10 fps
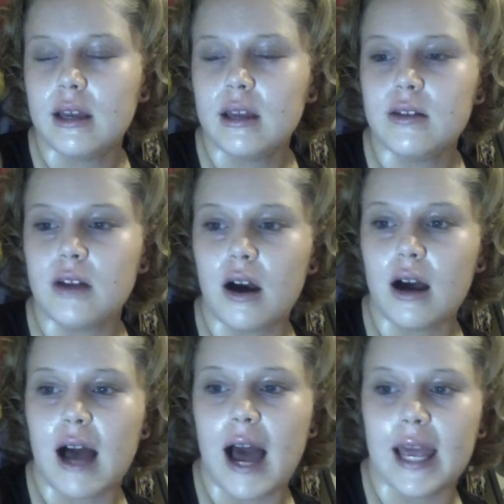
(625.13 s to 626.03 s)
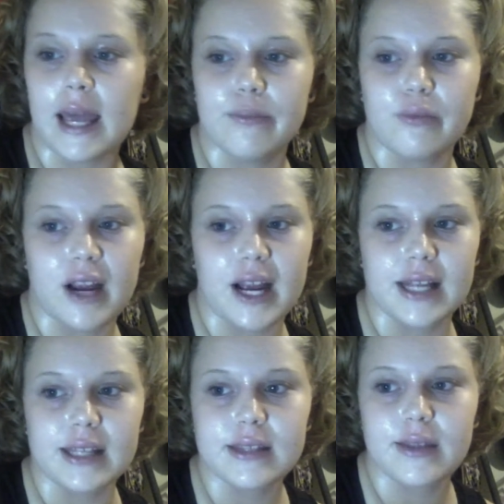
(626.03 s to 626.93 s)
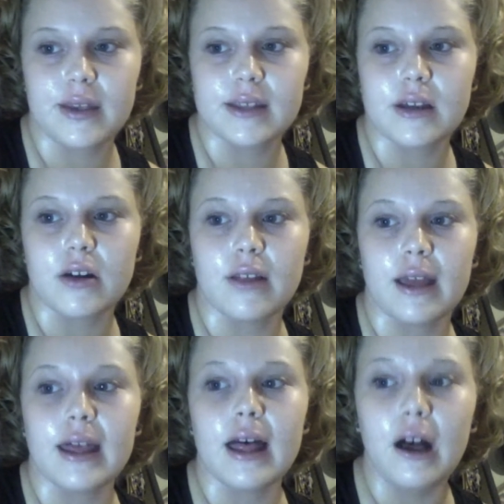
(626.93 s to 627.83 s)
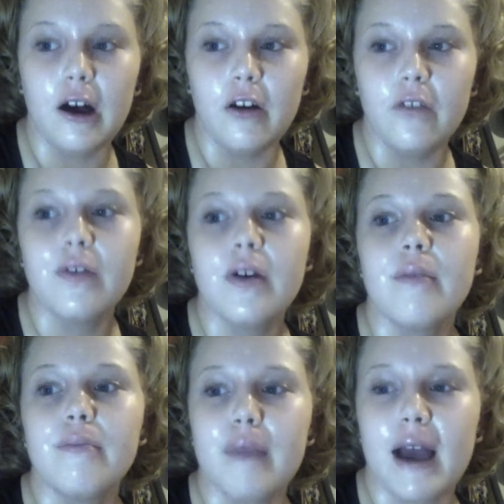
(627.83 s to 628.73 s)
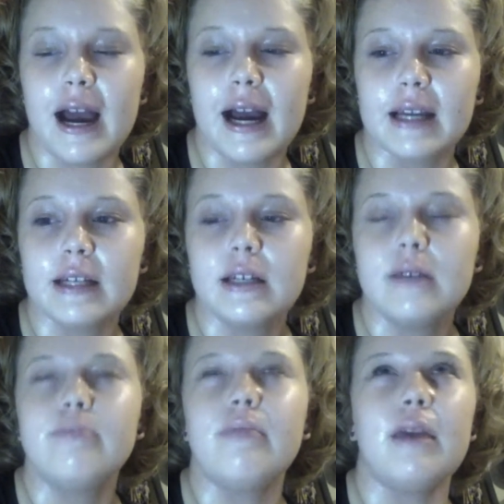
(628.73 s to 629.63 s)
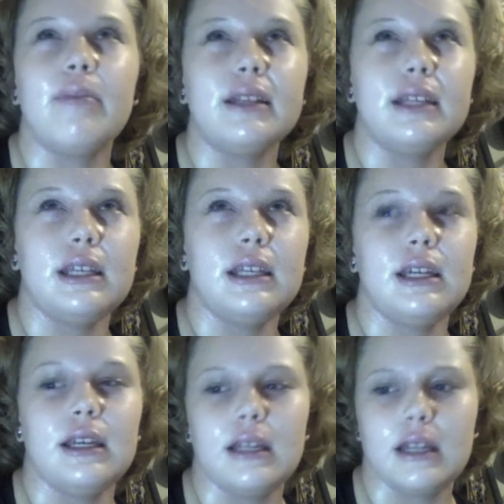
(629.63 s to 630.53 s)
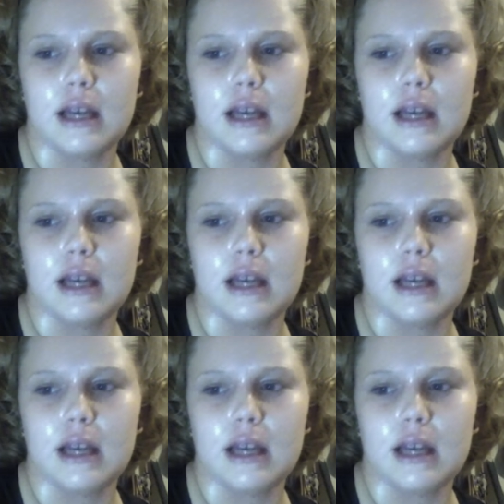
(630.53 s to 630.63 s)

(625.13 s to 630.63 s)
not high-end brands, things that are like e.l.f., MAC, Maybelline,